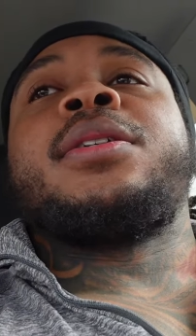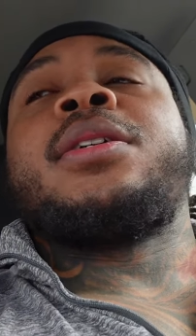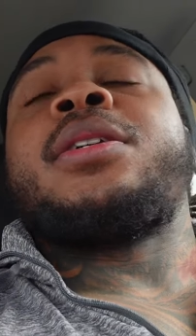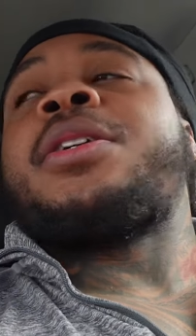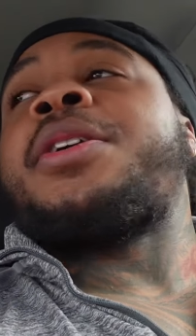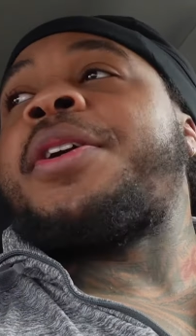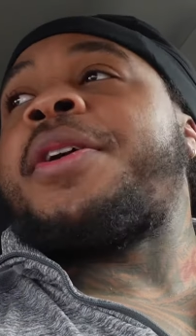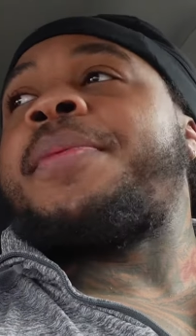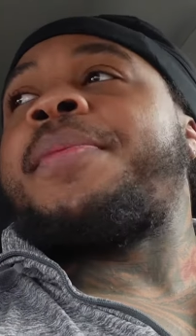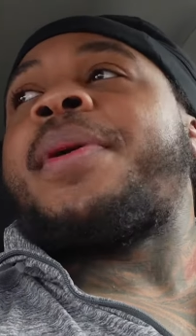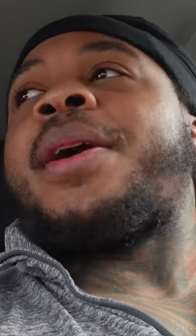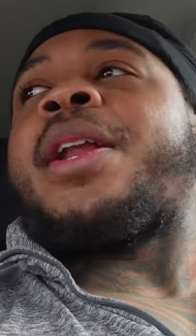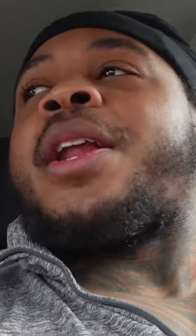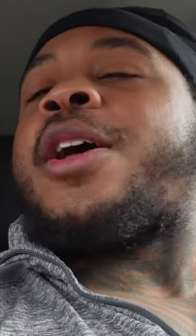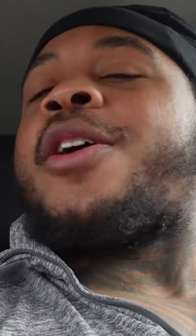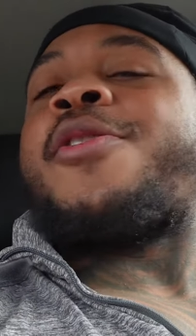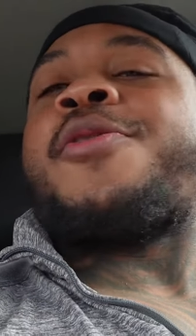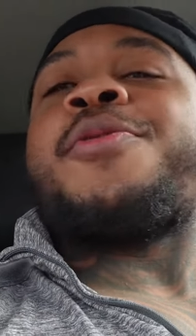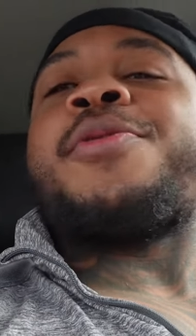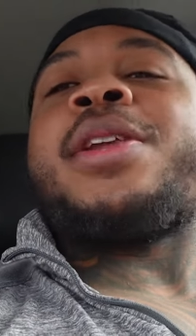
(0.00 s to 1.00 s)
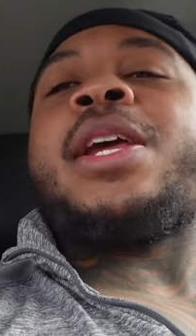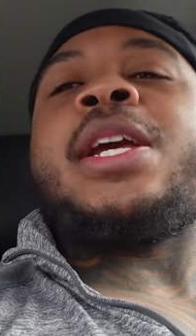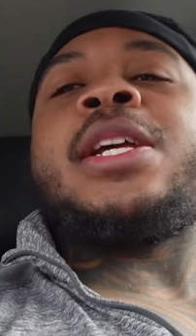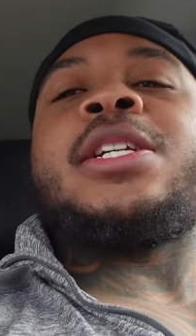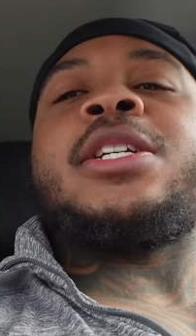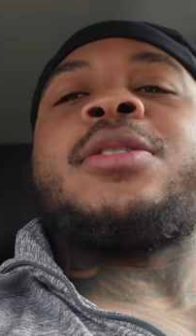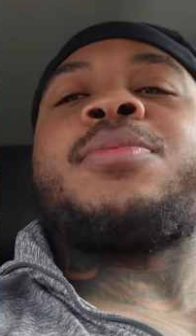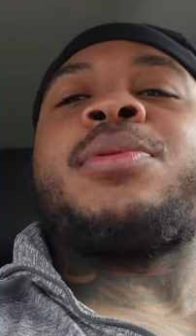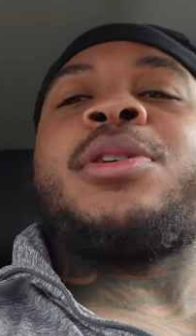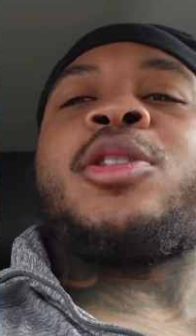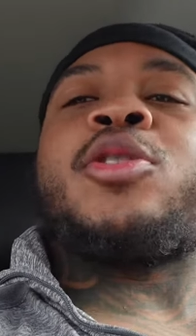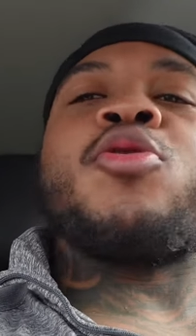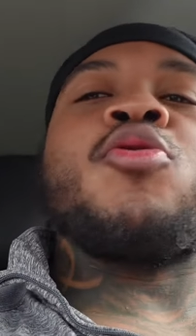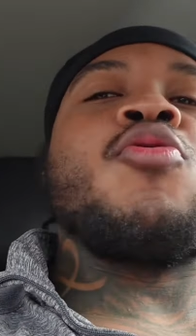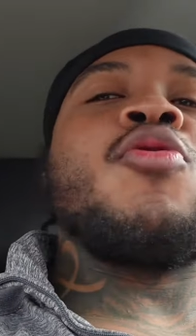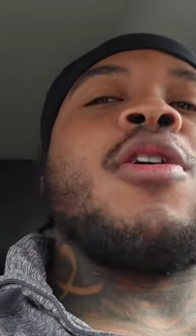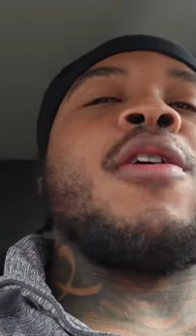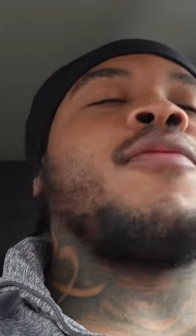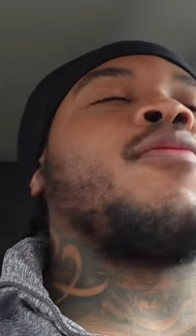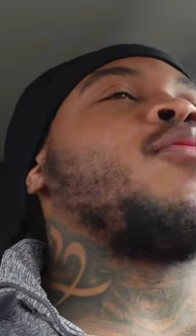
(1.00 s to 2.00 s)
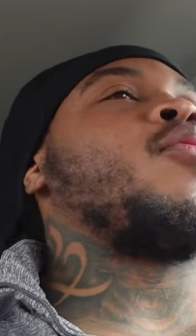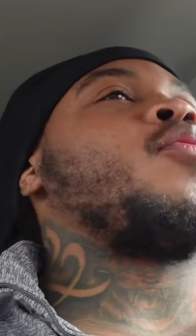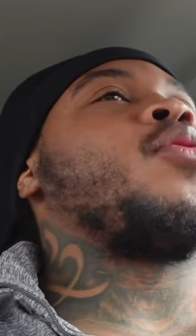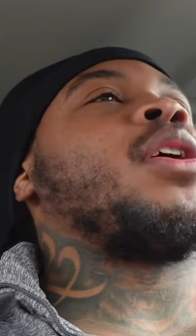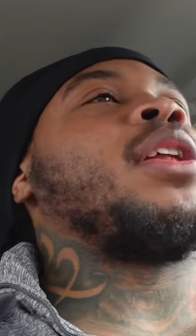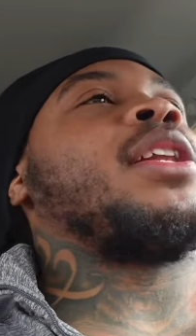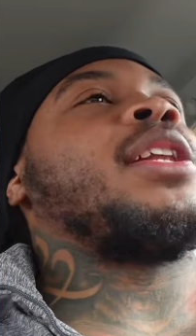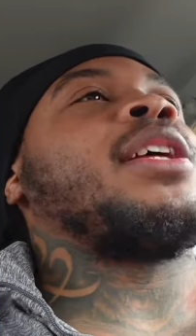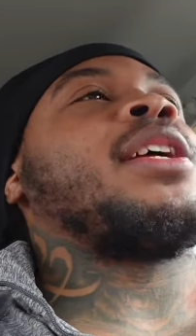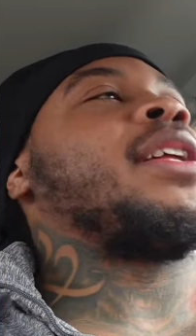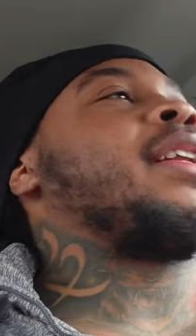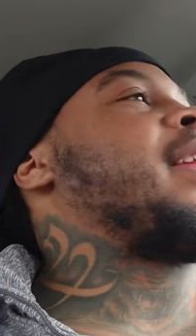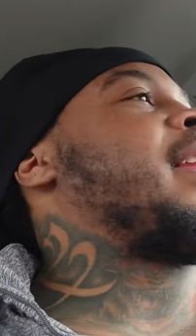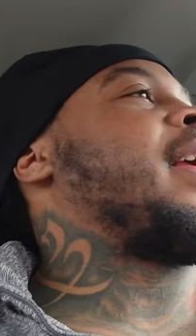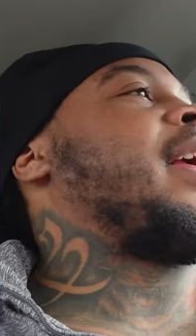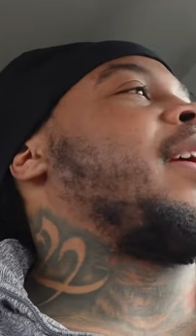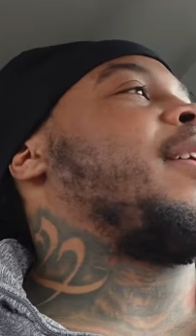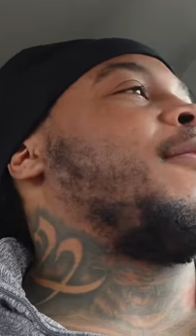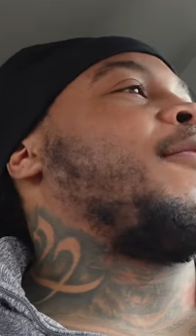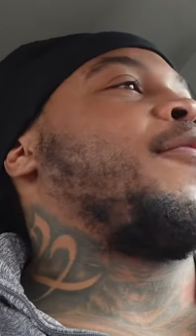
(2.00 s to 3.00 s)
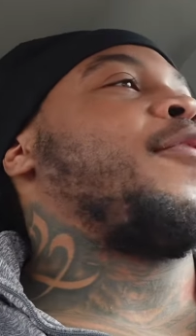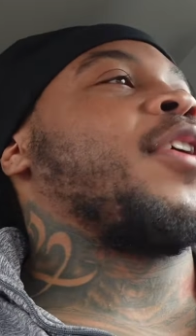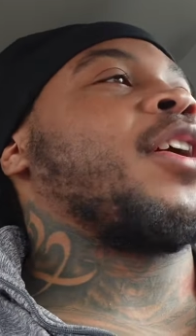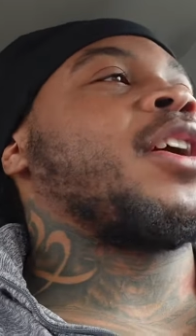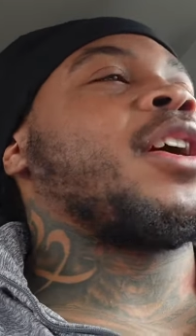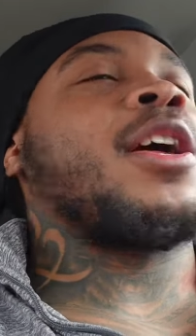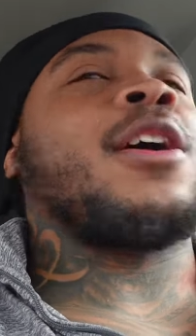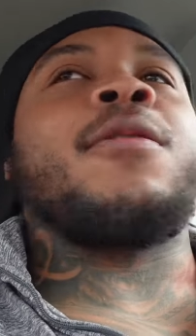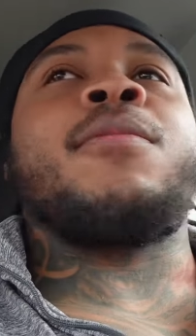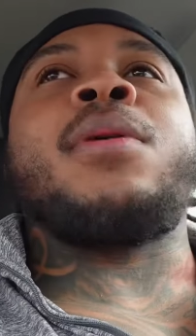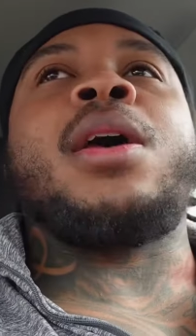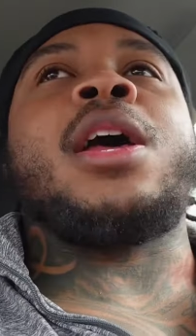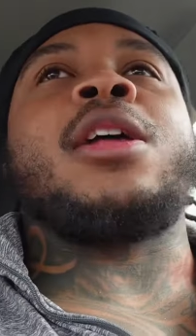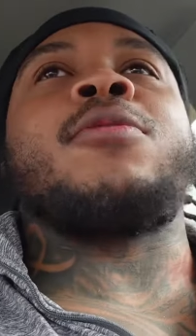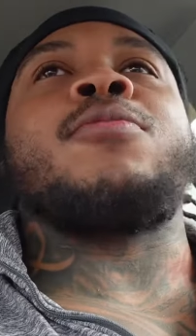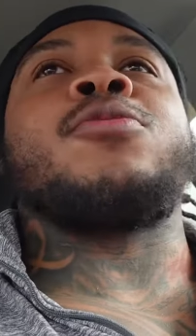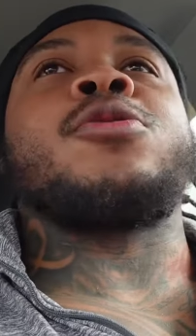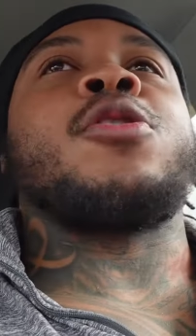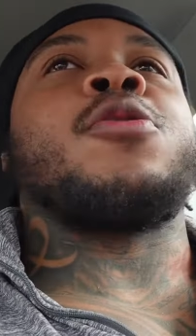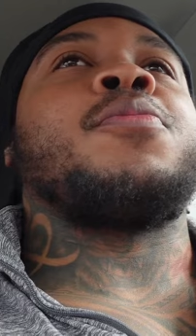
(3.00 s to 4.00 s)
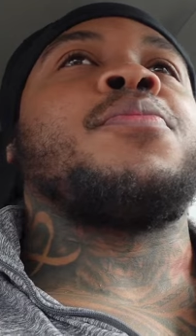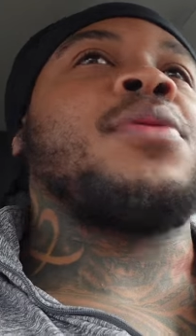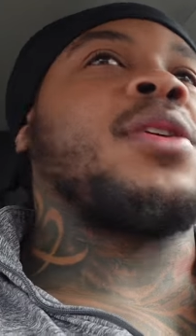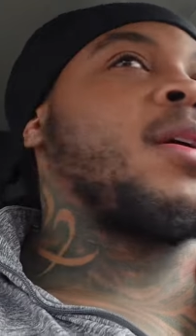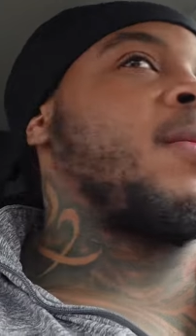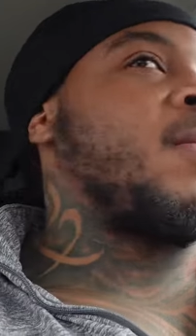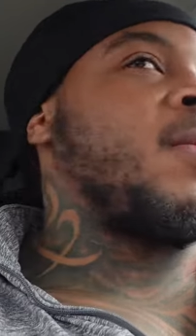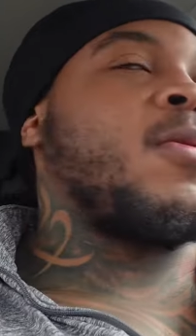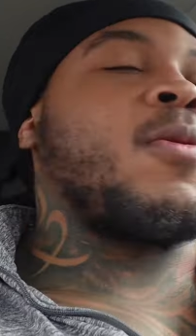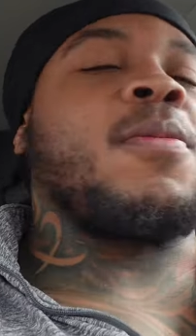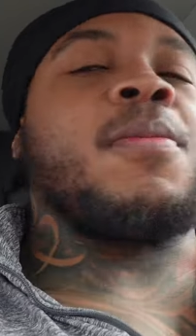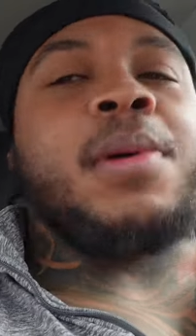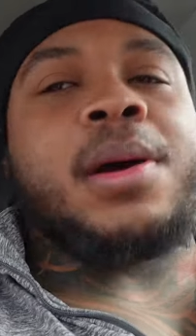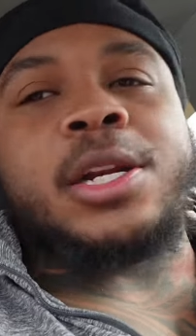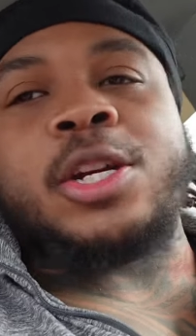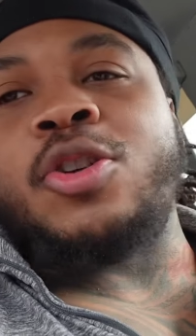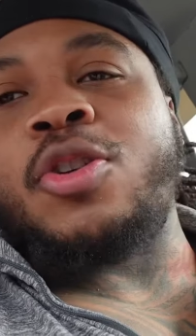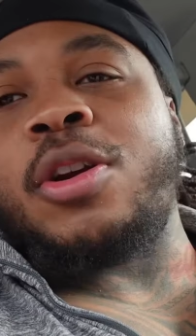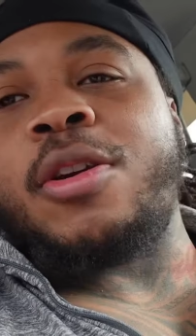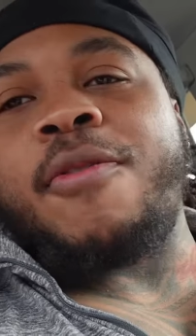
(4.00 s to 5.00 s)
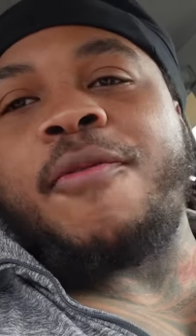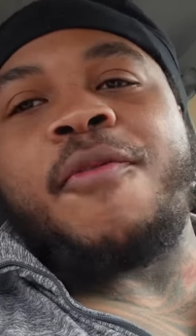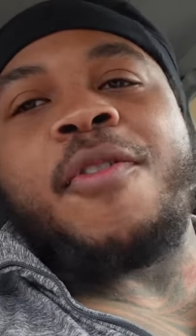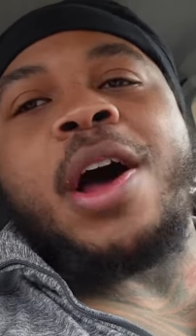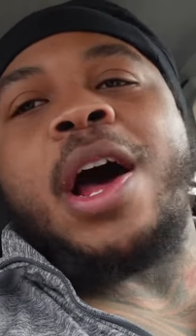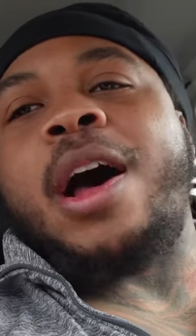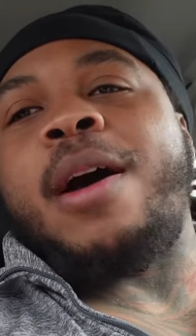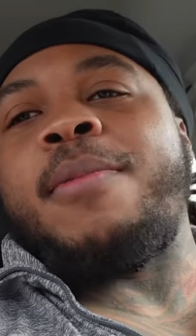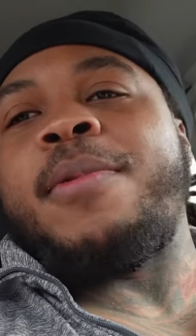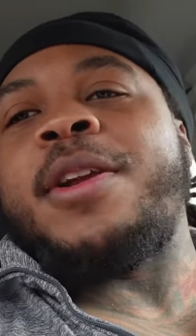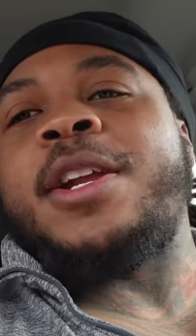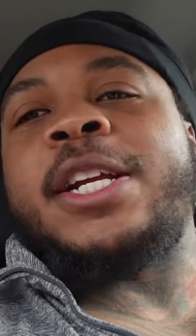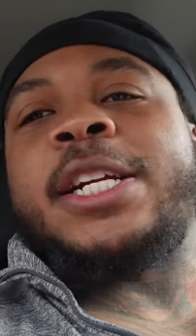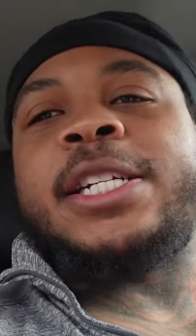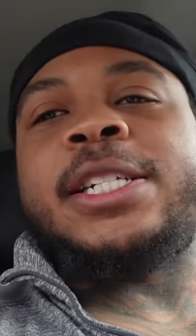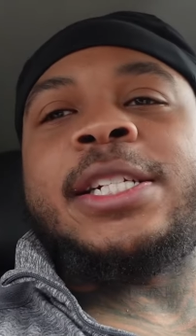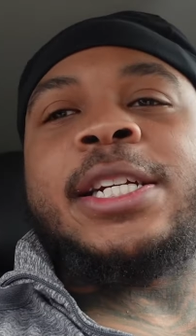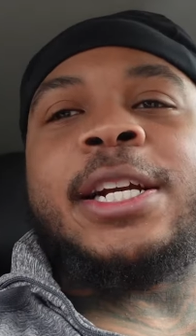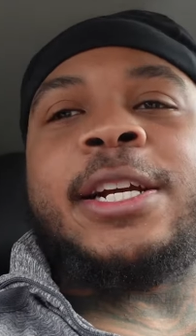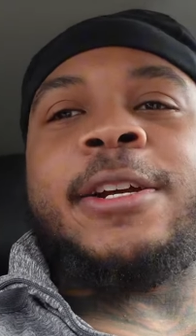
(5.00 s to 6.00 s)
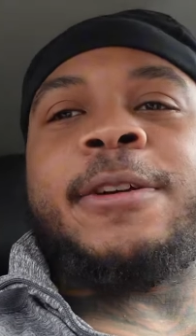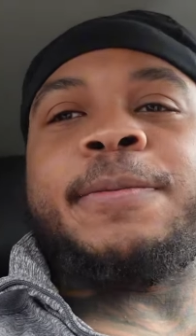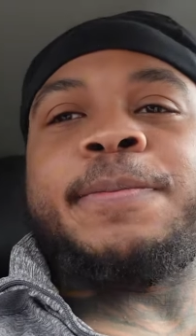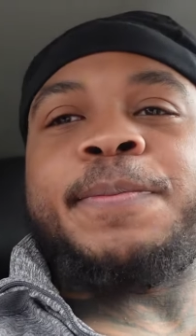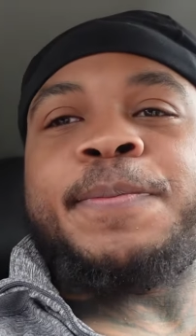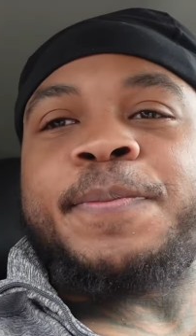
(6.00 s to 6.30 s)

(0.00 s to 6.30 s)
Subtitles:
Shit, man. The whole day just be threw off on one little thing. Fuck up, man. I was gonna be up there with my daughter vibing and shit.